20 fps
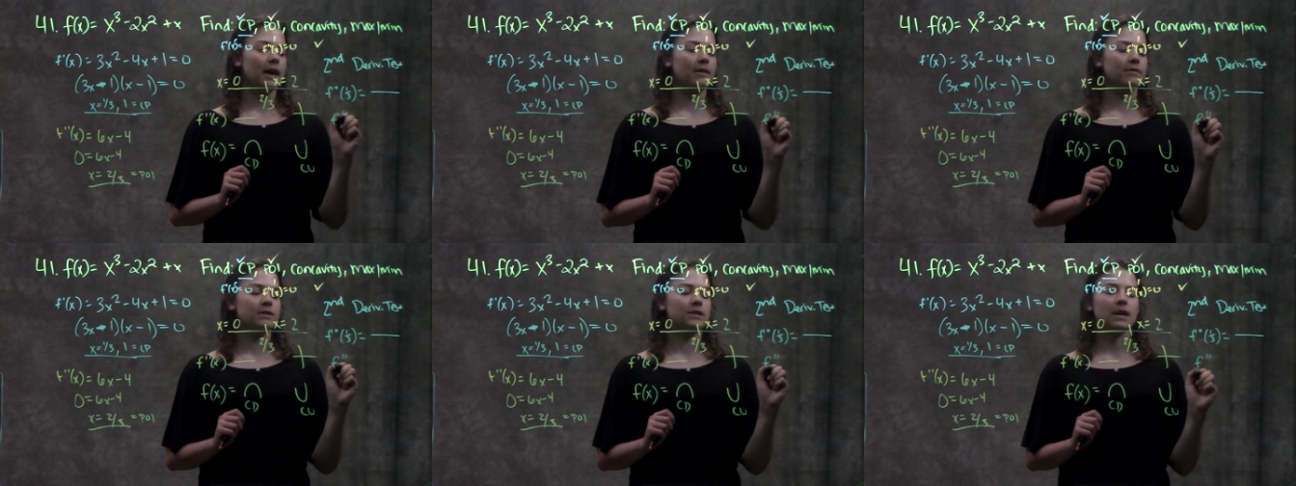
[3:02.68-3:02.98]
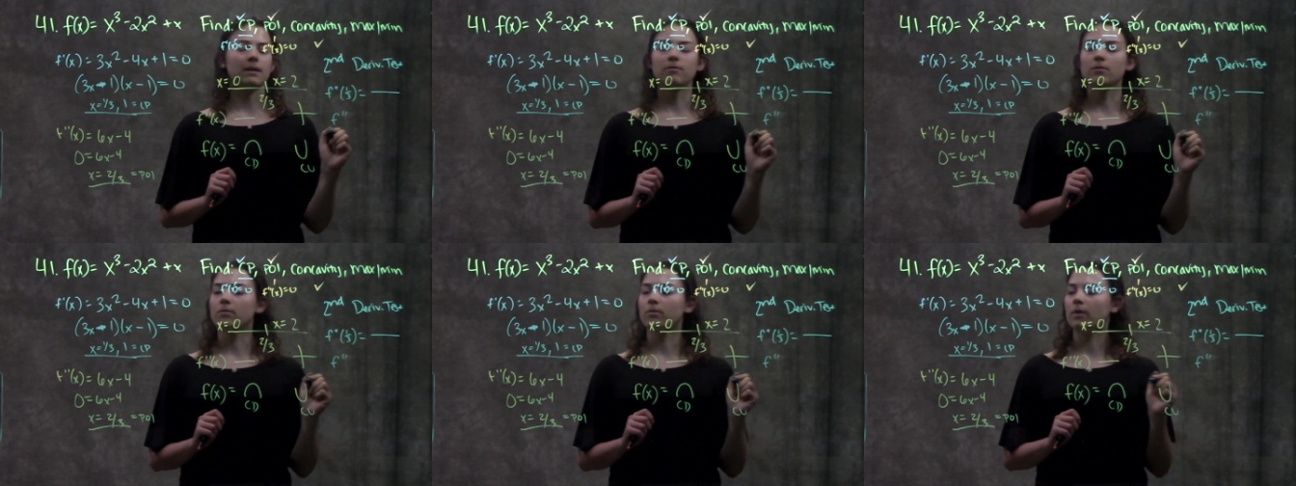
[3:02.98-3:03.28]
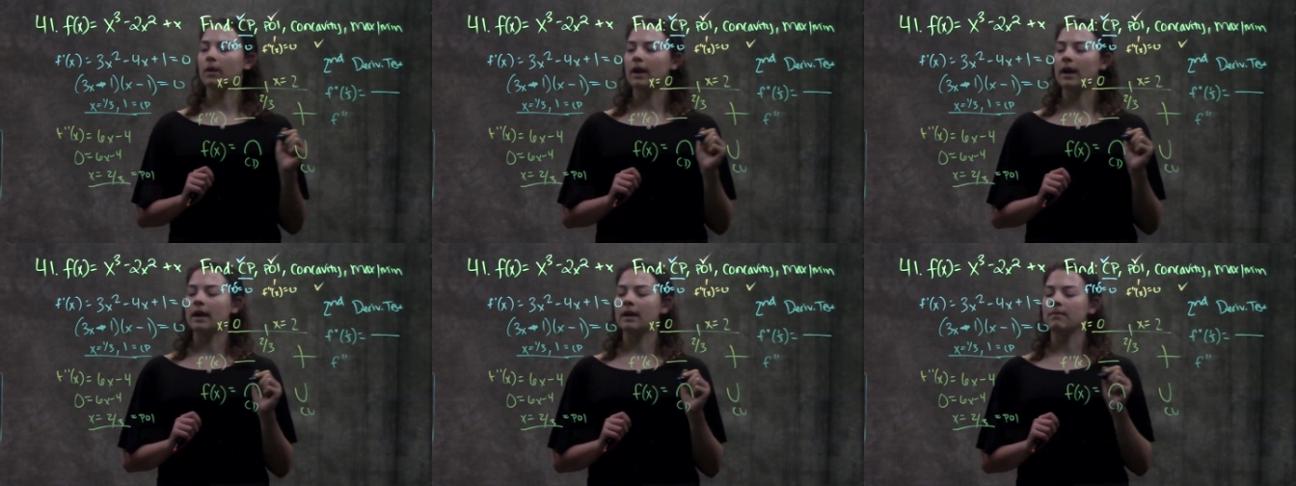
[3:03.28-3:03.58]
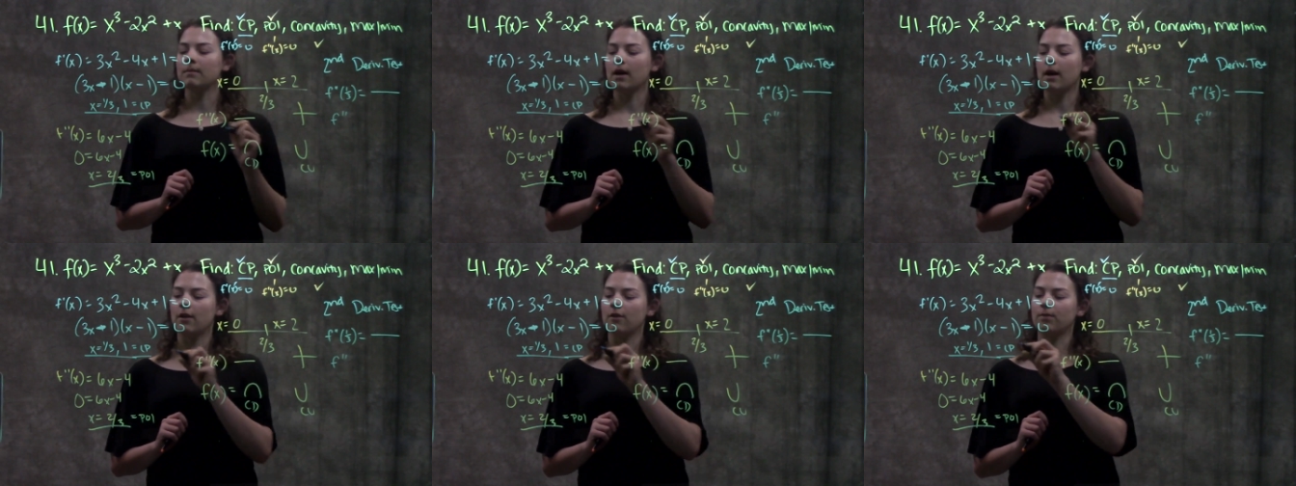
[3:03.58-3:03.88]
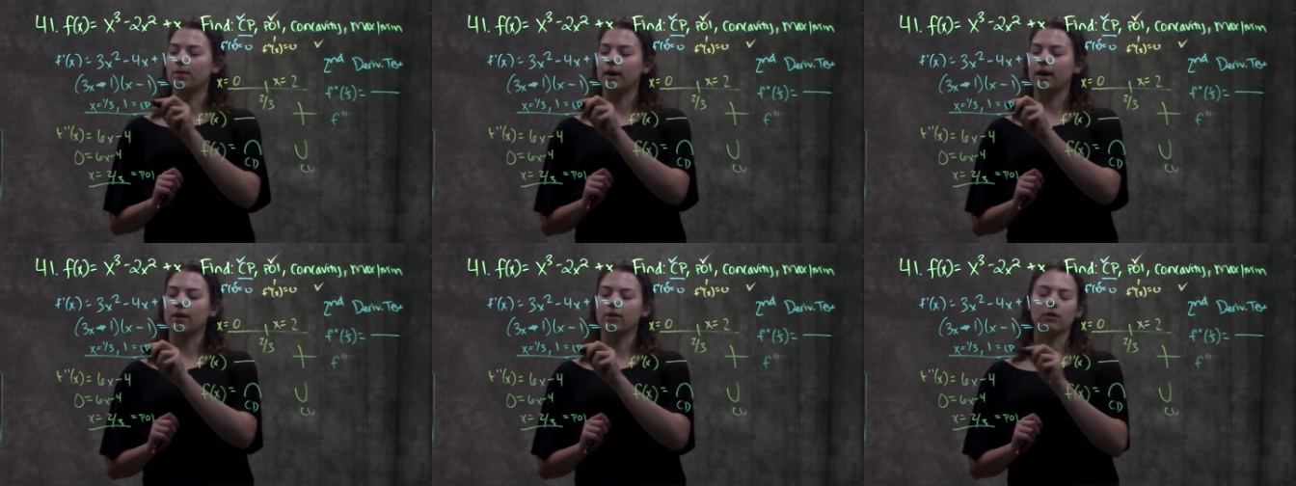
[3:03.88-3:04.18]
f double prime of
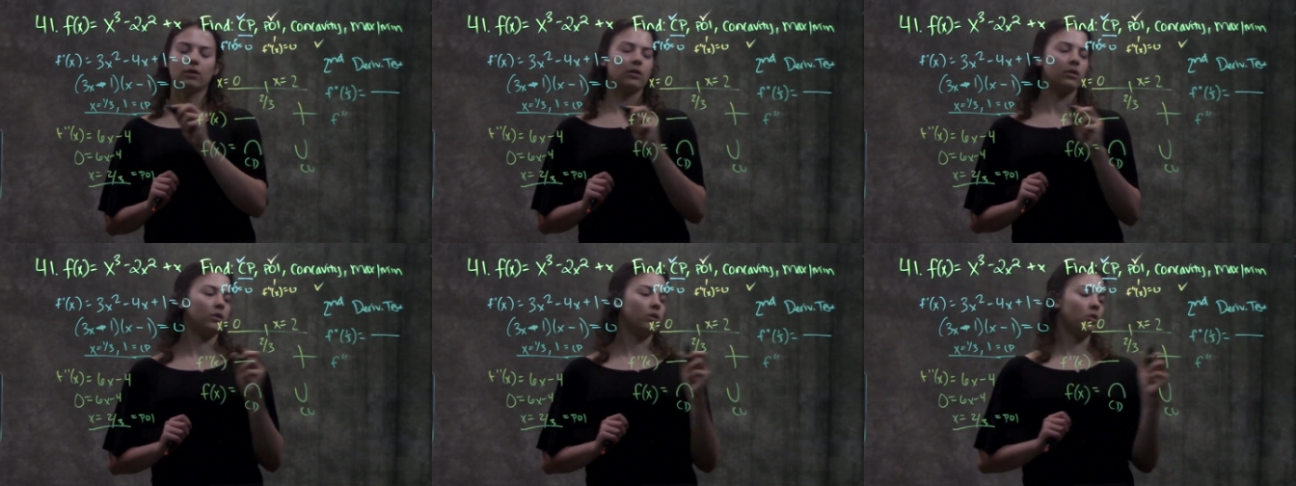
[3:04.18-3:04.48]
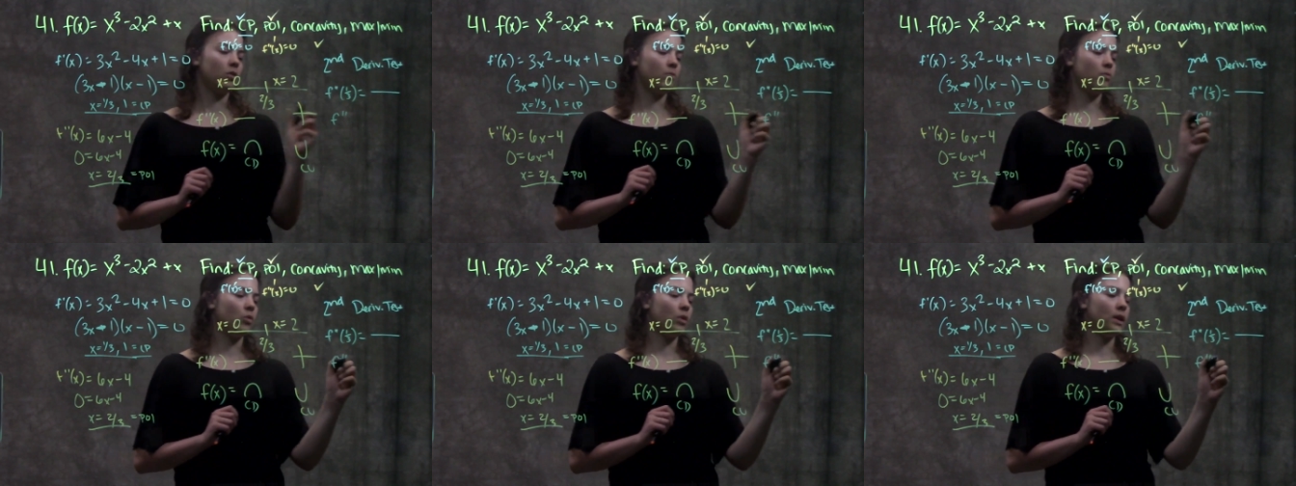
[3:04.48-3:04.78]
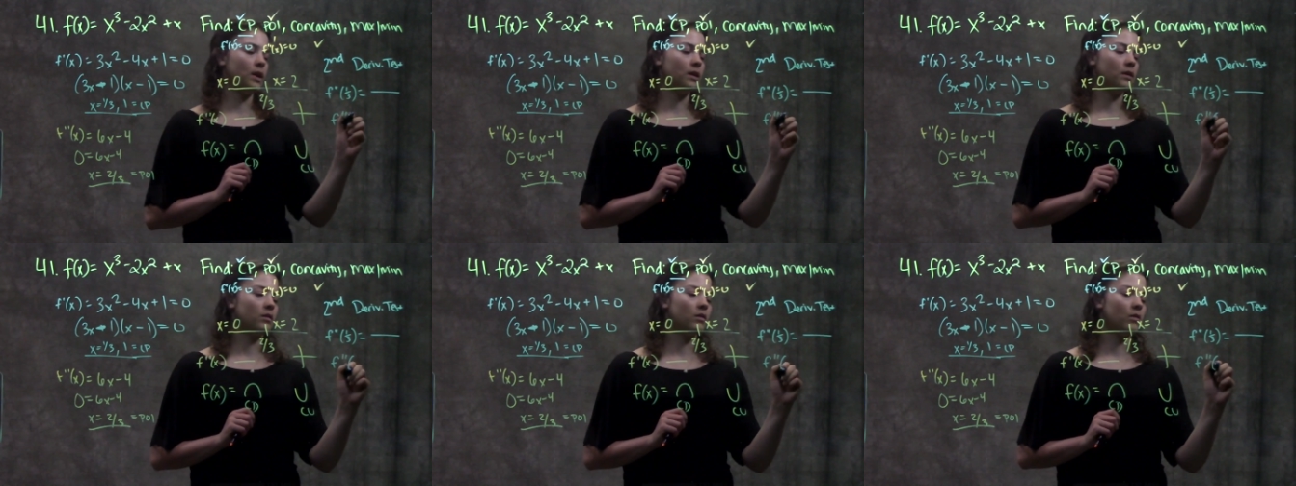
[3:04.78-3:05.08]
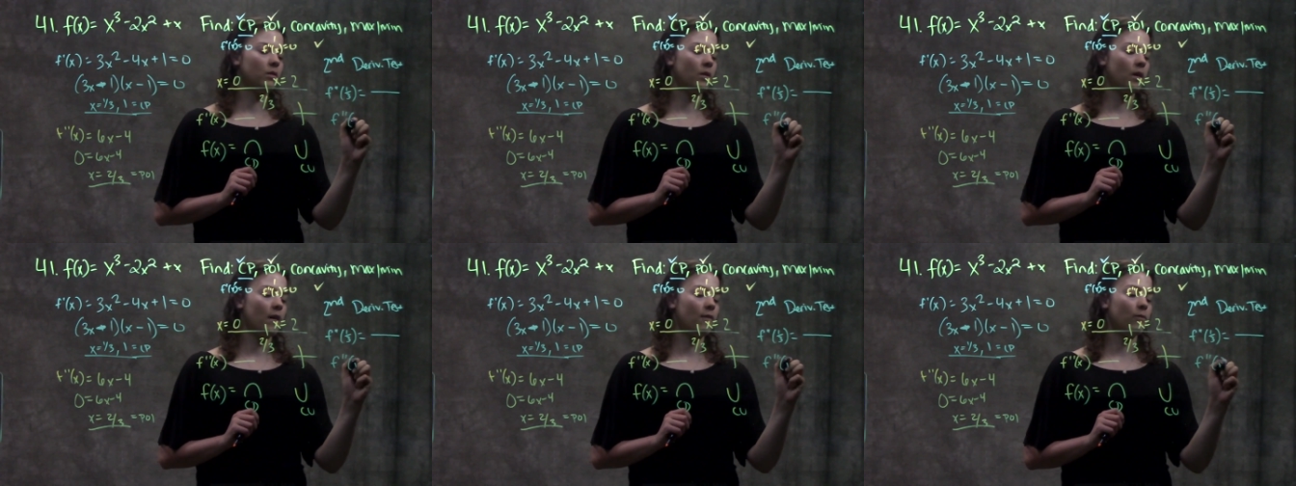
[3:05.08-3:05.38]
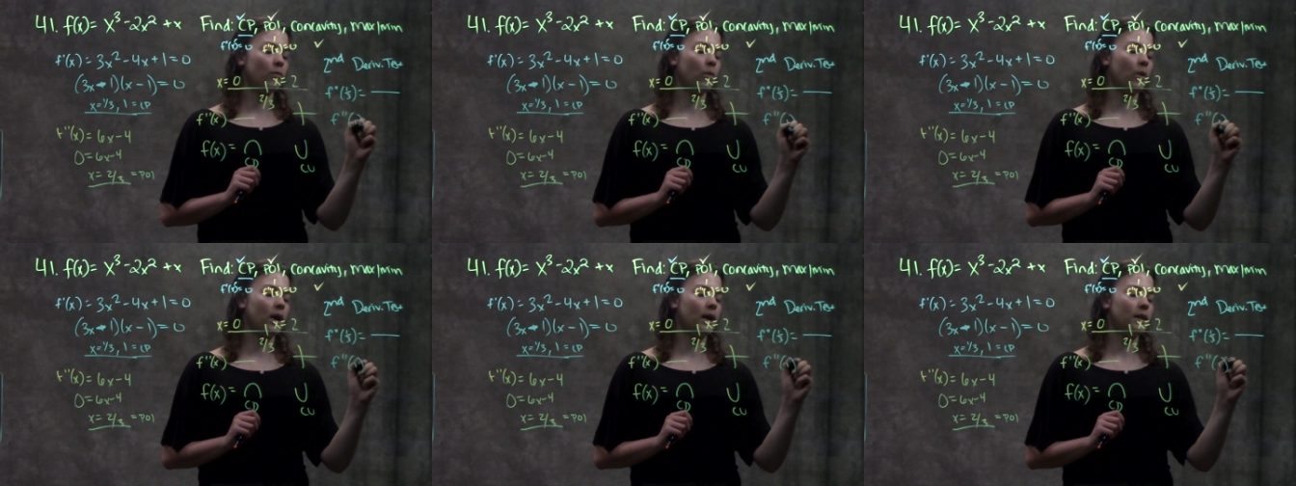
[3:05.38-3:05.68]
my other critical point of
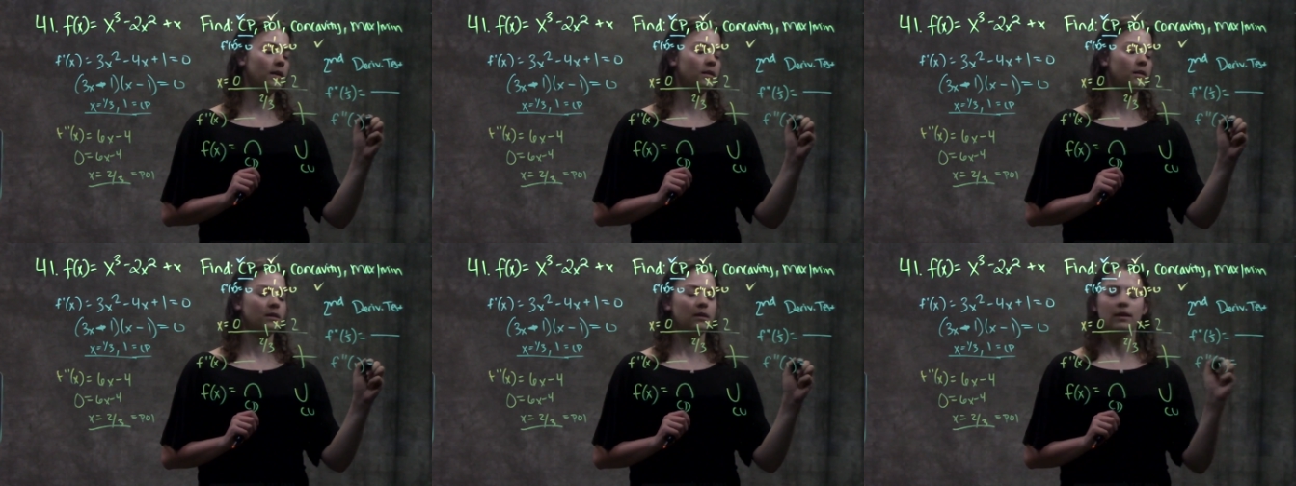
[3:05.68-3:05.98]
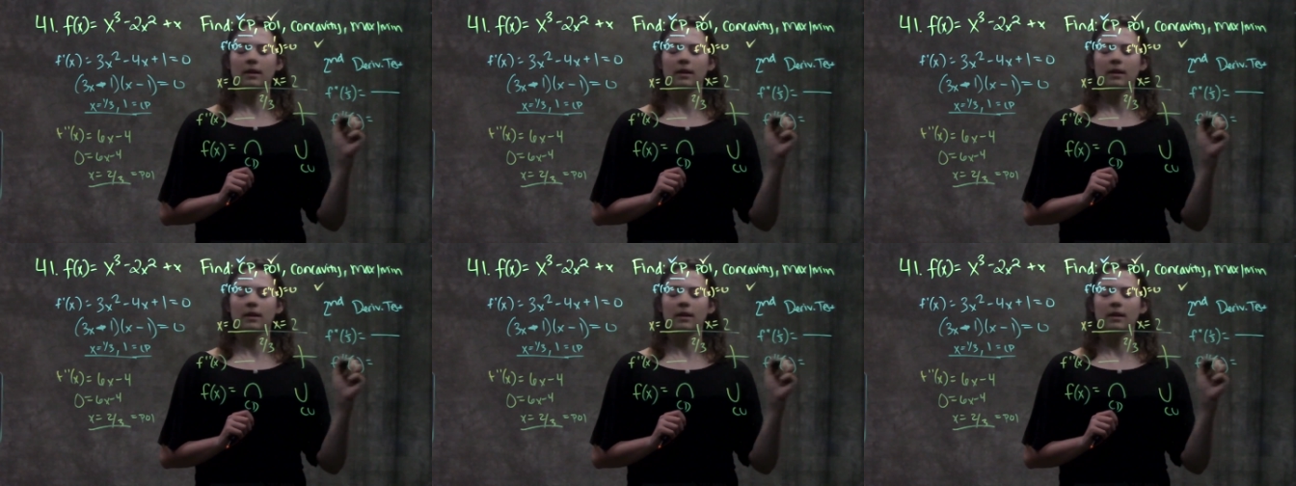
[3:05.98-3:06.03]
1